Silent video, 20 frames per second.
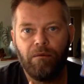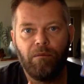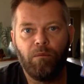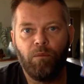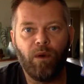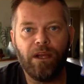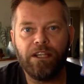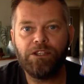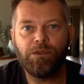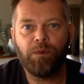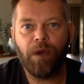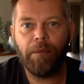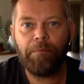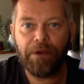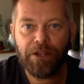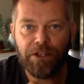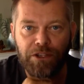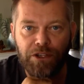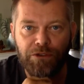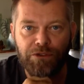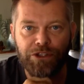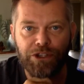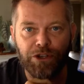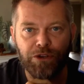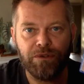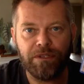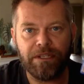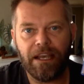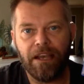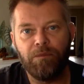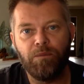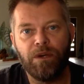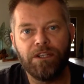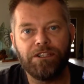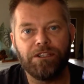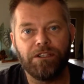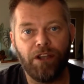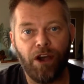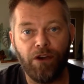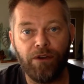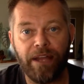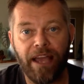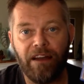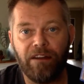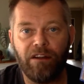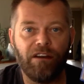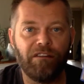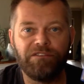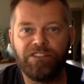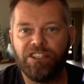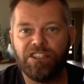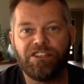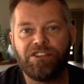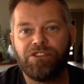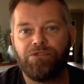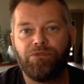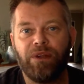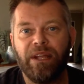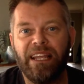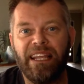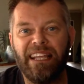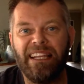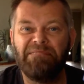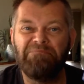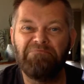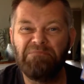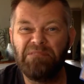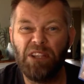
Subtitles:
which weapon you choose and which loadout of just 3